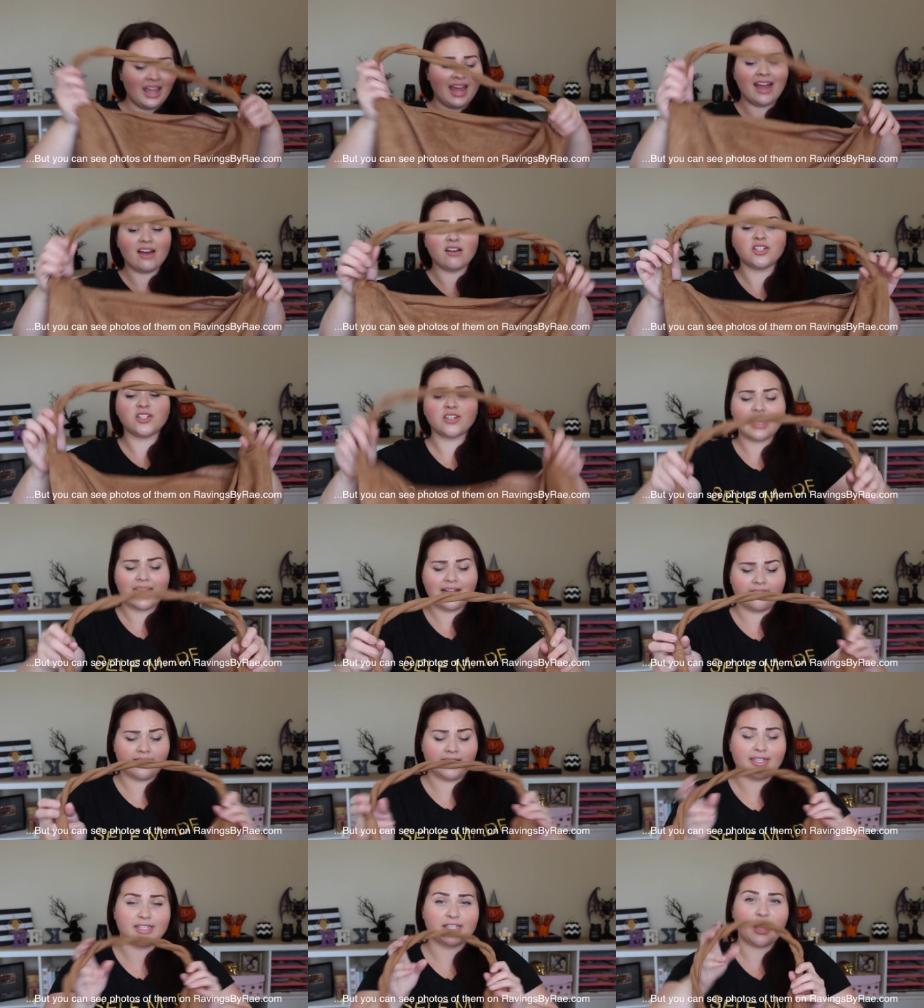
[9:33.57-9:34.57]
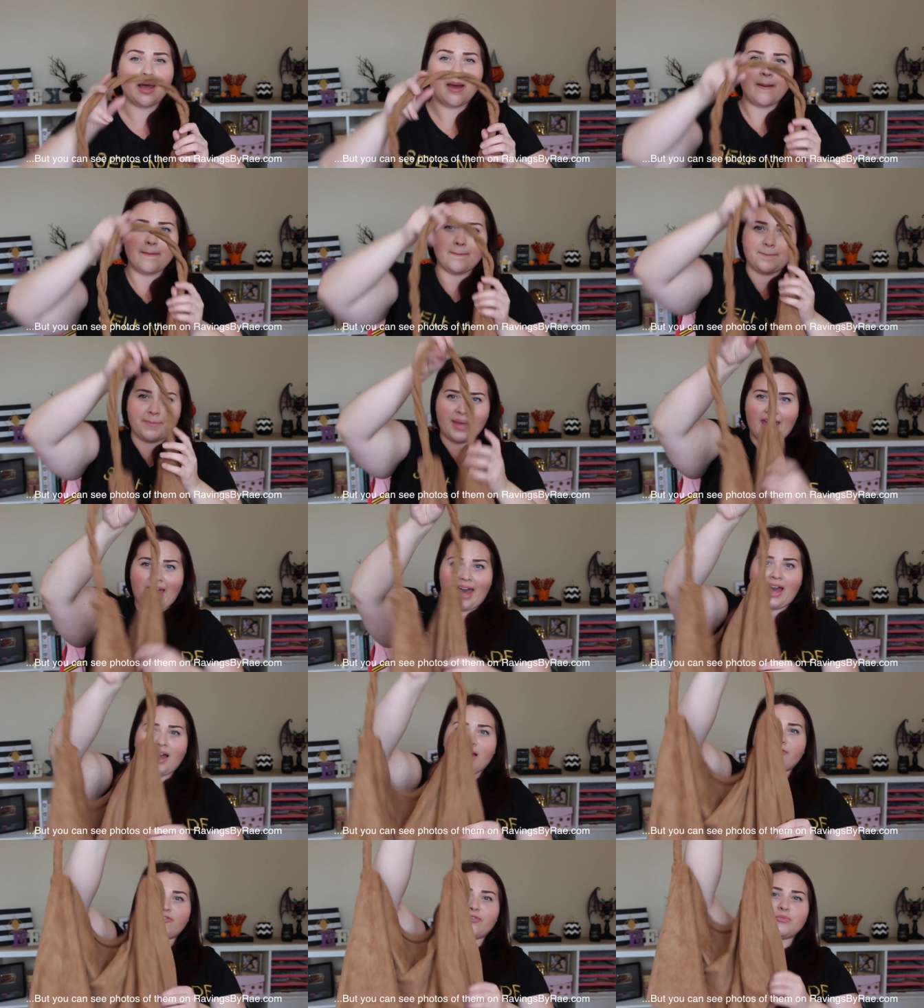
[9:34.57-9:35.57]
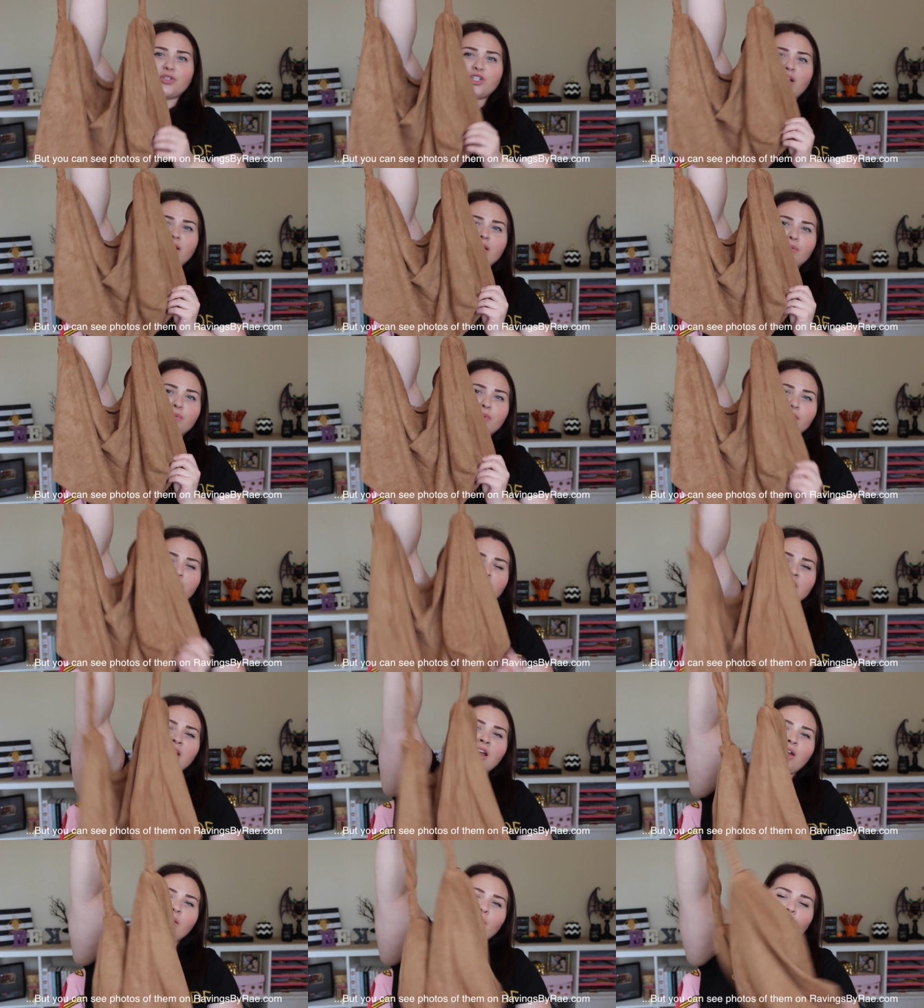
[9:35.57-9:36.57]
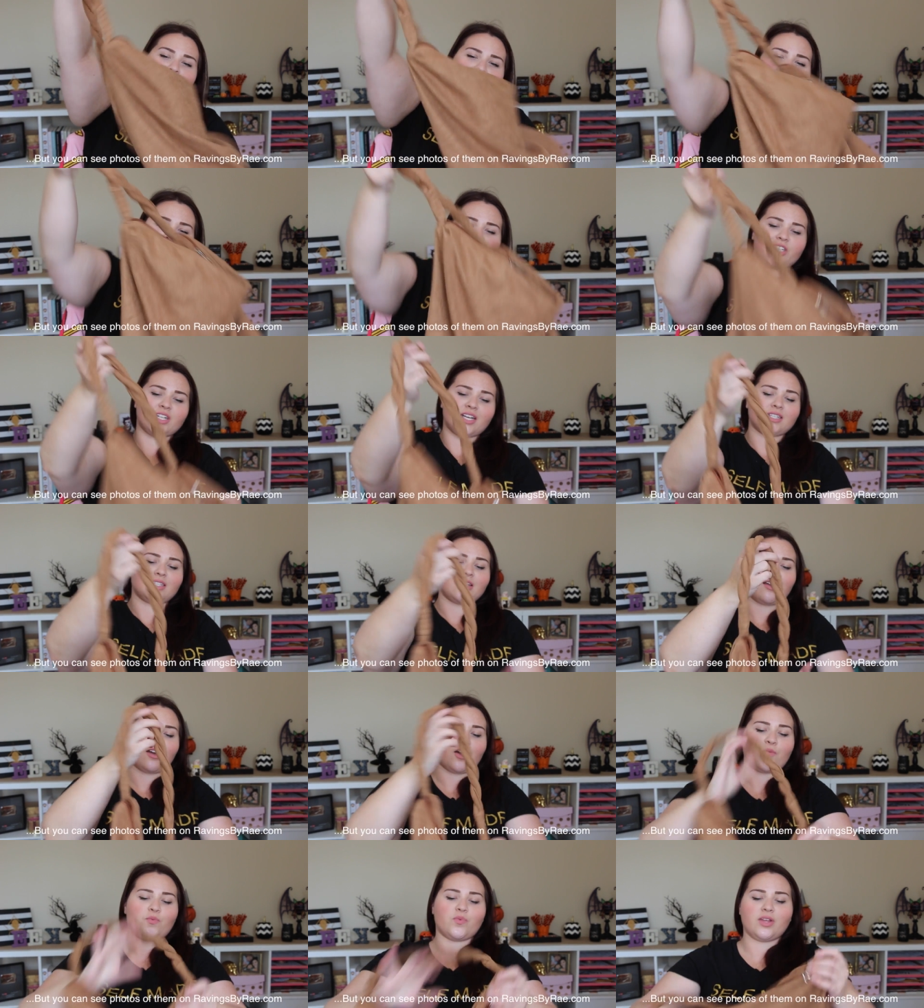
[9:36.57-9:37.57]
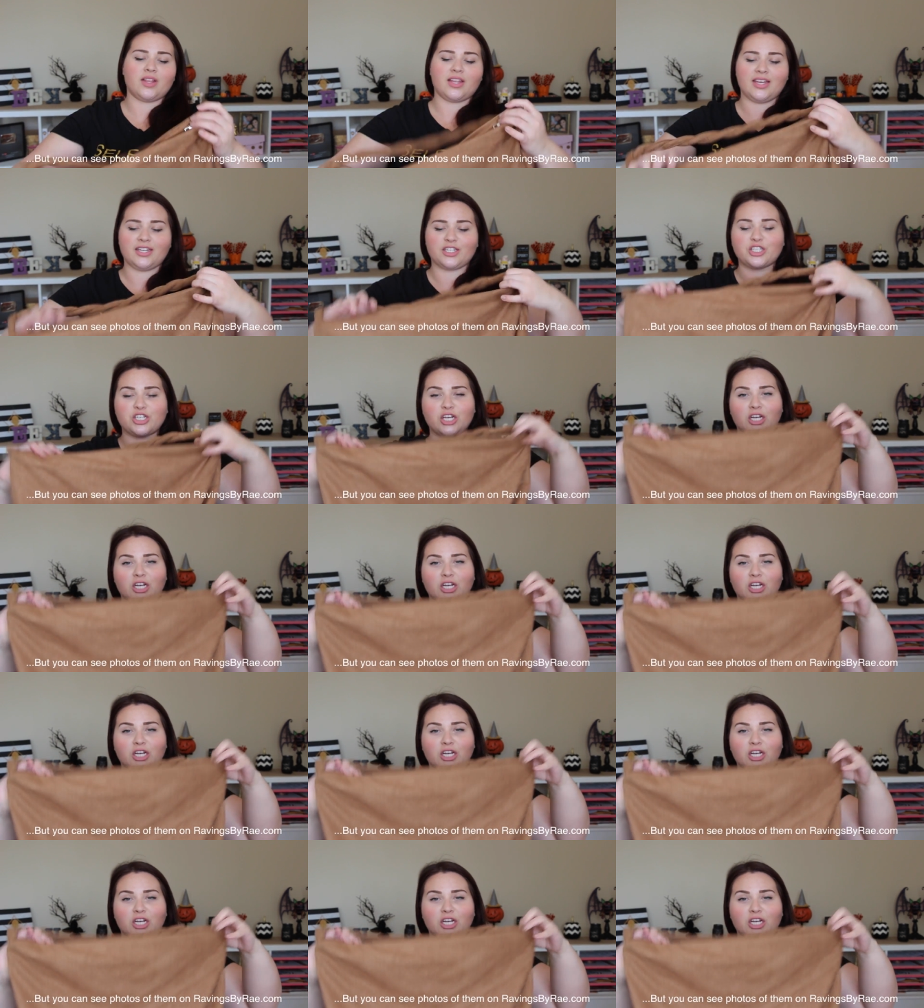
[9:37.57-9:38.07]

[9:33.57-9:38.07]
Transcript: I also got this bag from Charlotte Russe, which is just like a really